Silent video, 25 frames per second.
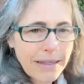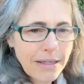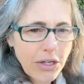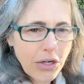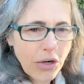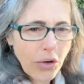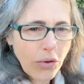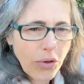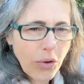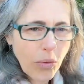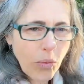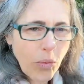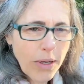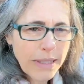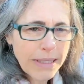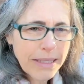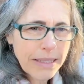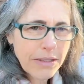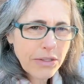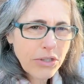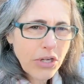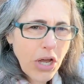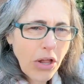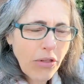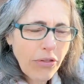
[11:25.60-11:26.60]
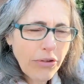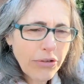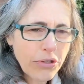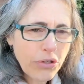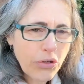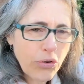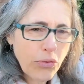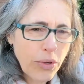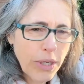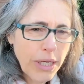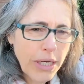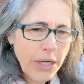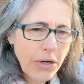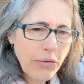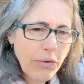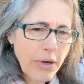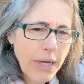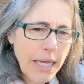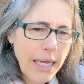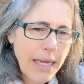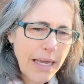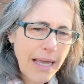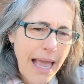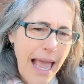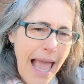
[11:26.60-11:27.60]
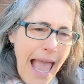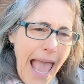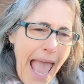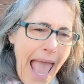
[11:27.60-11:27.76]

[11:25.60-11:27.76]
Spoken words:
you know, there wasn't all this greenery.